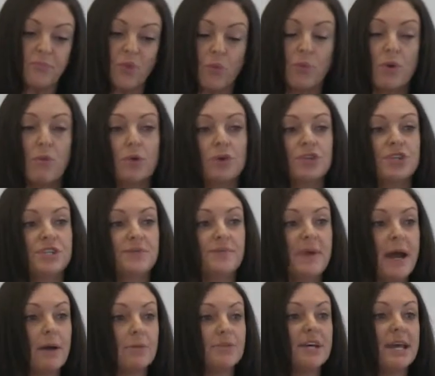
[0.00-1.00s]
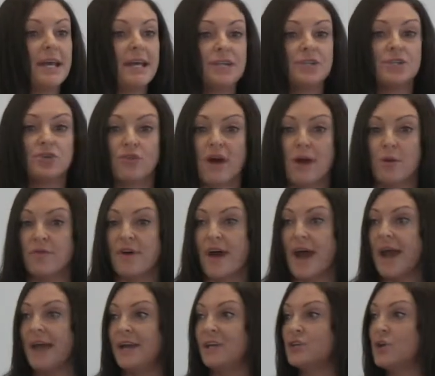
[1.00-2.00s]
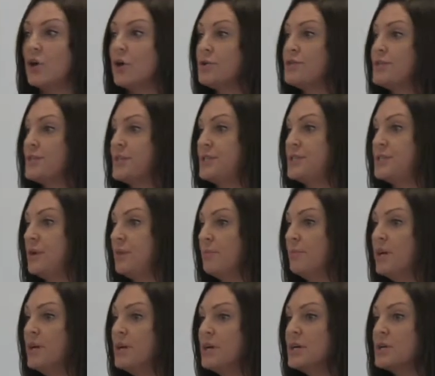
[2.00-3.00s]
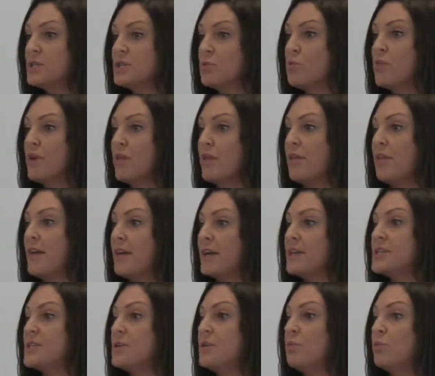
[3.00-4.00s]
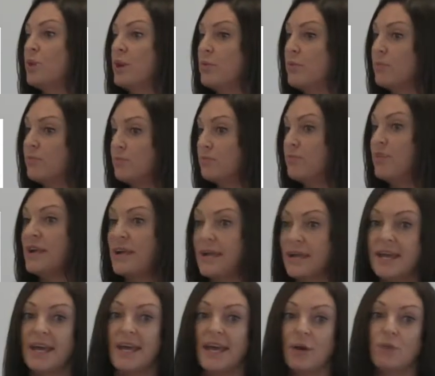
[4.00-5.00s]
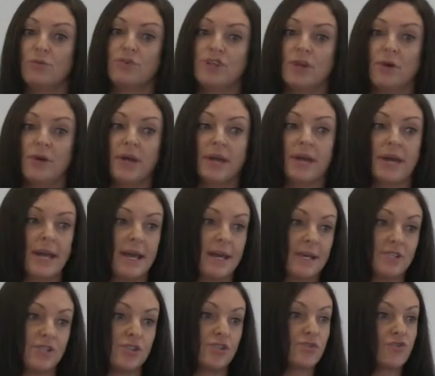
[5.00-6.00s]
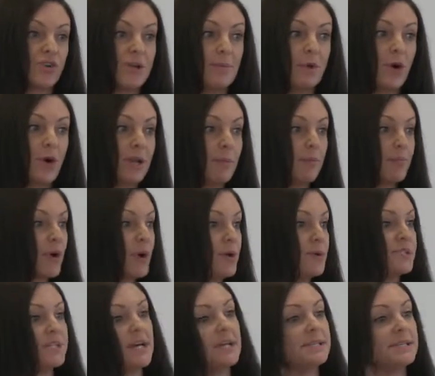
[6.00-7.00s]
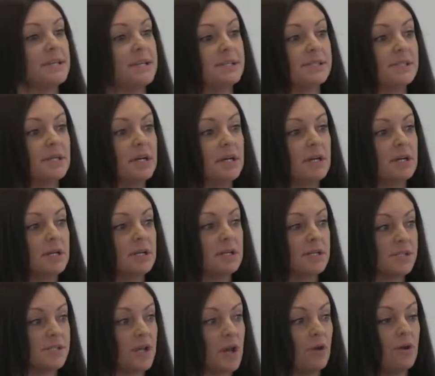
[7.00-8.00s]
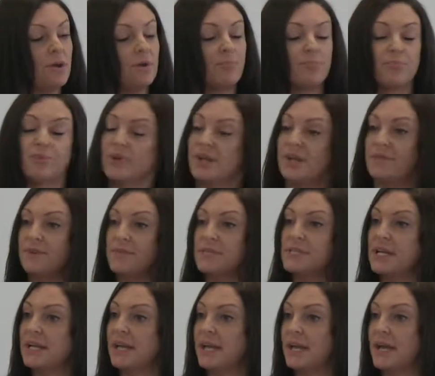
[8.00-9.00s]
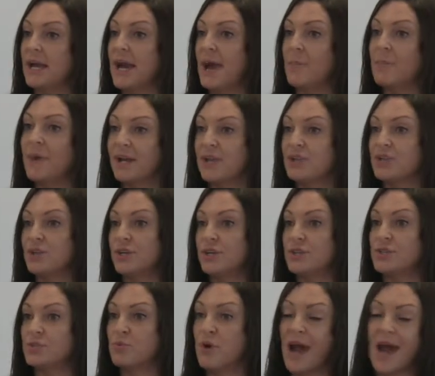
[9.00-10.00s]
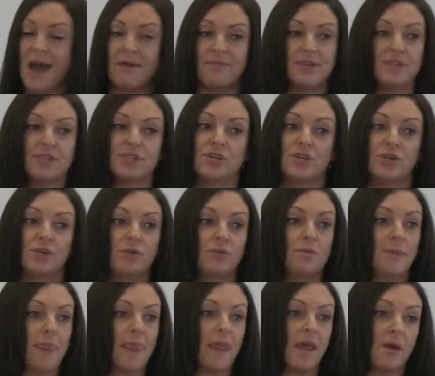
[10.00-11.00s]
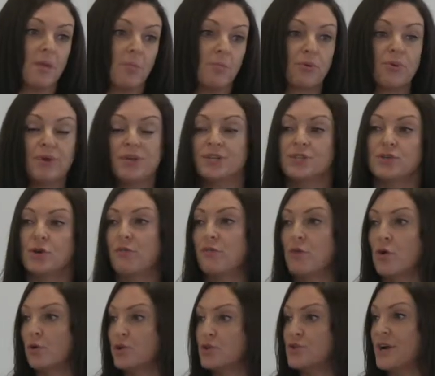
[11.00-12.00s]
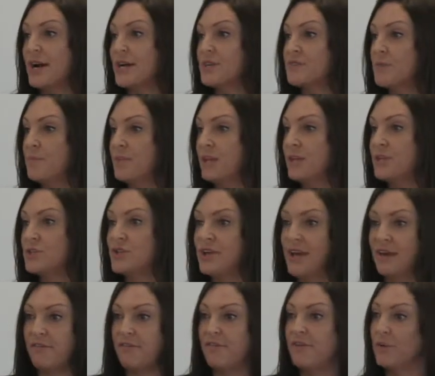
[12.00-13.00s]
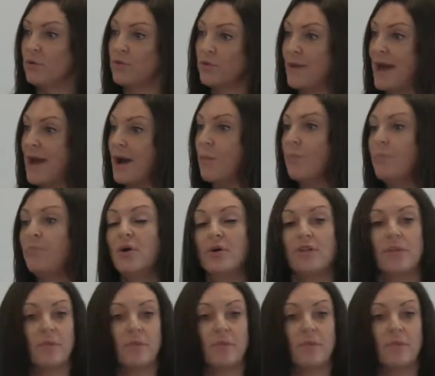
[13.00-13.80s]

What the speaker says: We wanted to be able to integrate with our HR system. So one of the things that we were really key on doing is streamlining processes. So previously, our managers were having to print off contracts from the internet, fill them out, put